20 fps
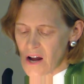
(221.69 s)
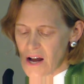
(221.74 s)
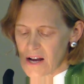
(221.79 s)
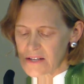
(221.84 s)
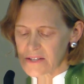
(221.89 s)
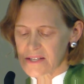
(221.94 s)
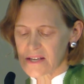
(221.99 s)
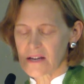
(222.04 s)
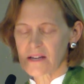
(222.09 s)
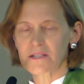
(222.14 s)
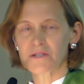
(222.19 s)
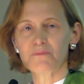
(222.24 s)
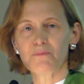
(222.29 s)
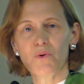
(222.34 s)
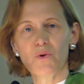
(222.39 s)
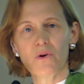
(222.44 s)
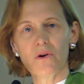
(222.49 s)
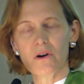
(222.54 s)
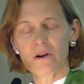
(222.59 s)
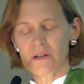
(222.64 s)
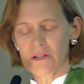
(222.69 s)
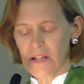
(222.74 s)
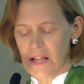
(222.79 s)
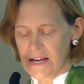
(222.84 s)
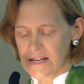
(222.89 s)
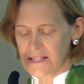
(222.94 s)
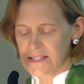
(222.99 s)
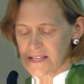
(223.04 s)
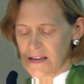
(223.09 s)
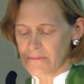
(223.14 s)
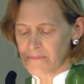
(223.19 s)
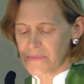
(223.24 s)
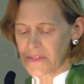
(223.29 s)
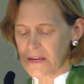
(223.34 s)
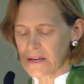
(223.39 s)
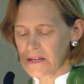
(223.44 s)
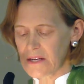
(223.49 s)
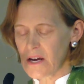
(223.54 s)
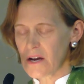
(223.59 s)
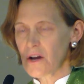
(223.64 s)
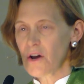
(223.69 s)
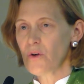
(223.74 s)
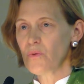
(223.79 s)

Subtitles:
us as more like something